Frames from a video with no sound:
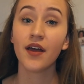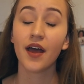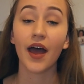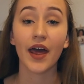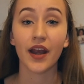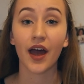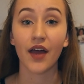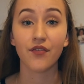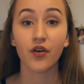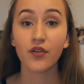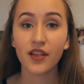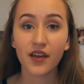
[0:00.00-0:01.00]
and I've
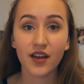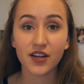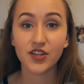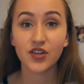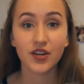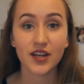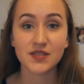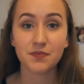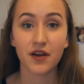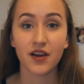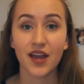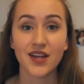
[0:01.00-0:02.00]
only gotten good
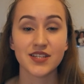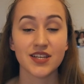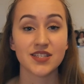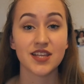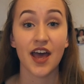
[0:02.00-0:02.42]
experiences.